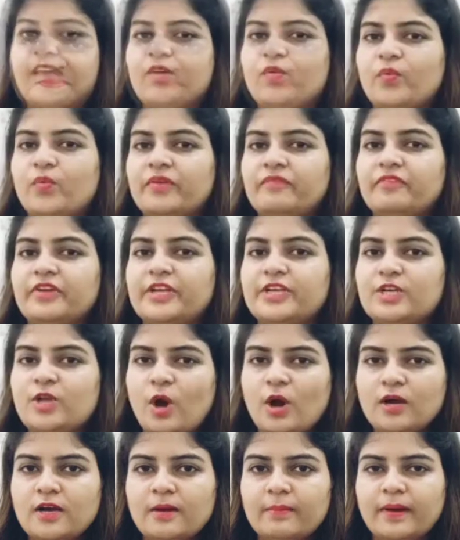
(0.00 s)
When we
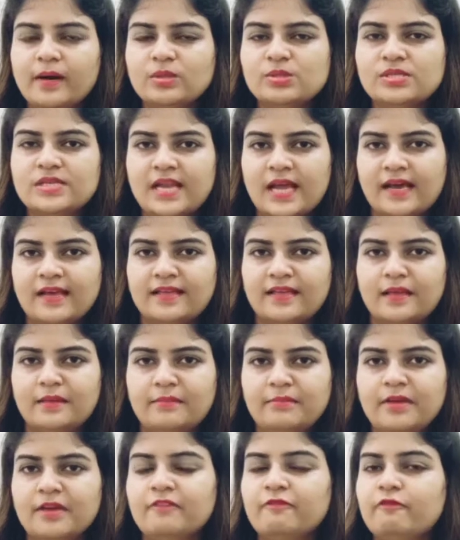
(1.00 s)
talk about
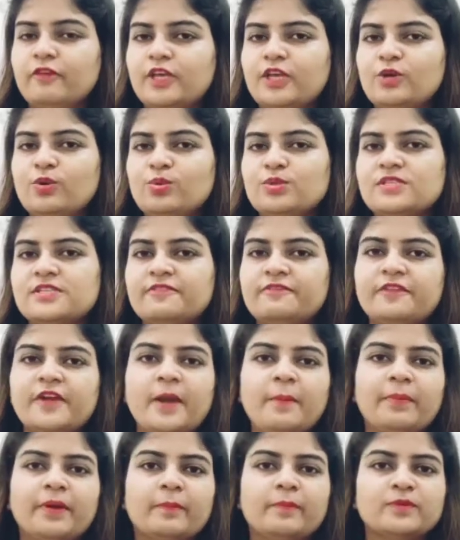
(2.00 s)
time, we use different
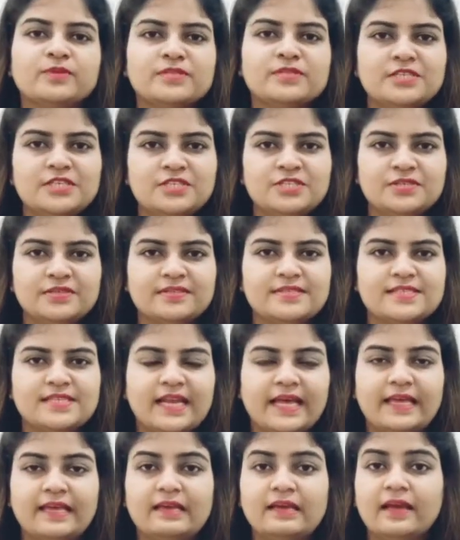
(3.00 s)
prepositions
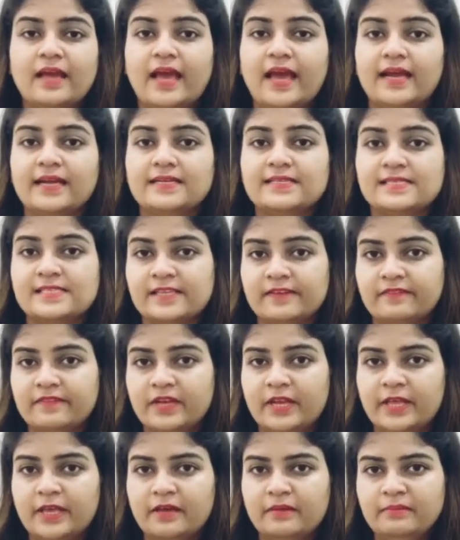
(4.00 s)
like at 7
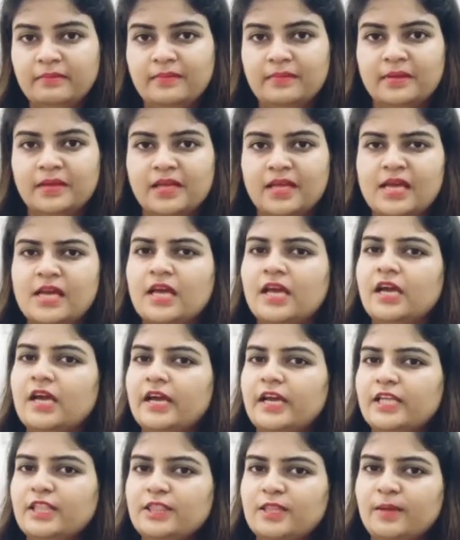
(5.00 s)
a.m.,
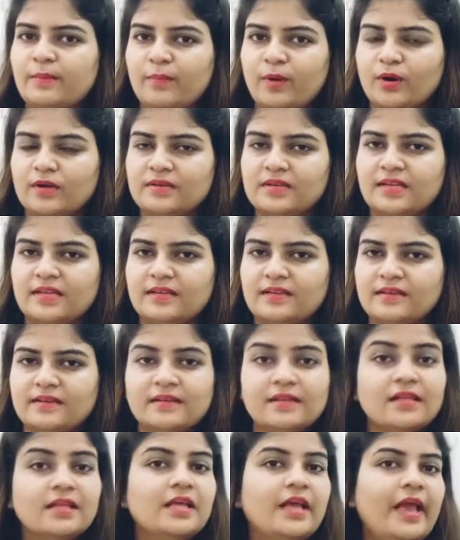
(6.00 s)
in the morning,
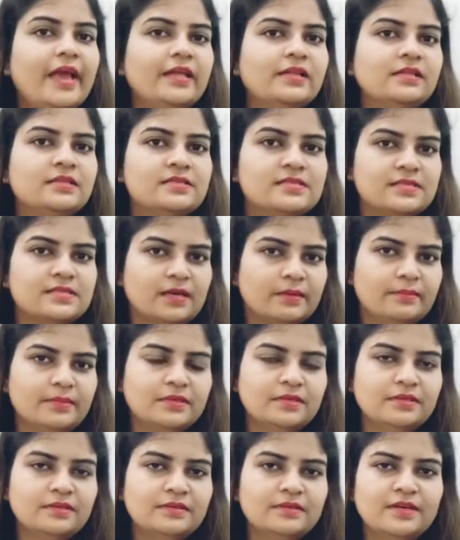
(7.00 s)
in
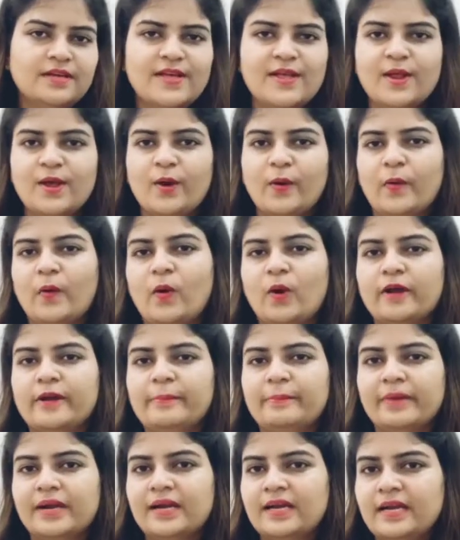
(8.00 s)
summer, on
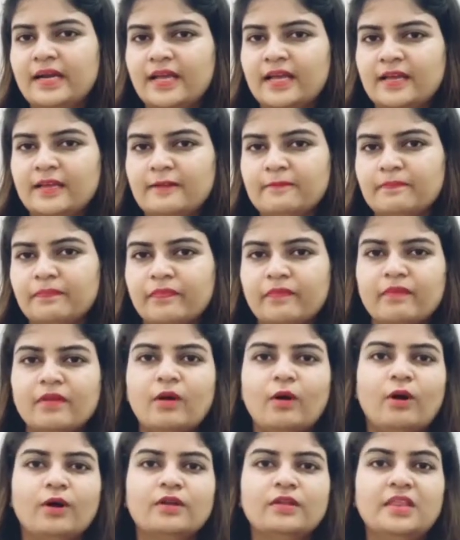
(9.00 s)
Monday,
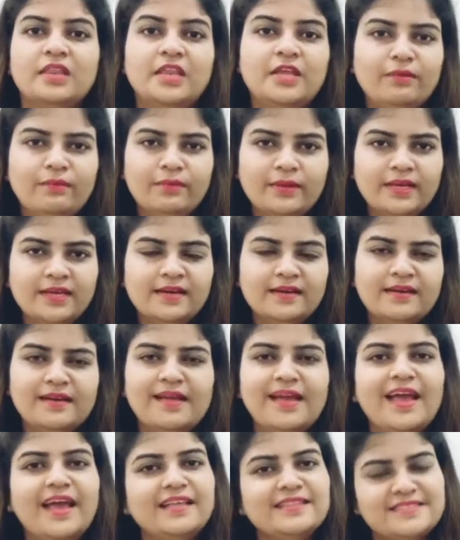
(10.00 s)
on New Year,
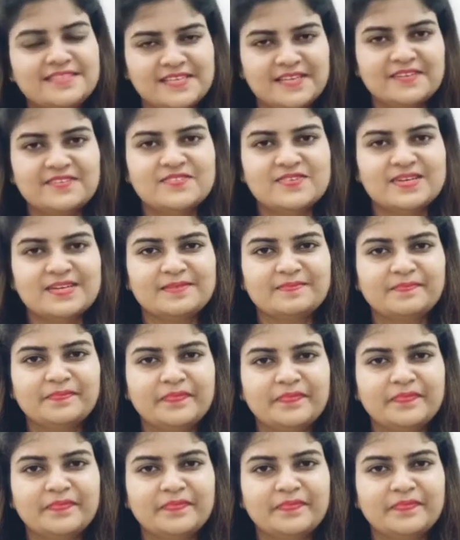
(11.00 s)
etc.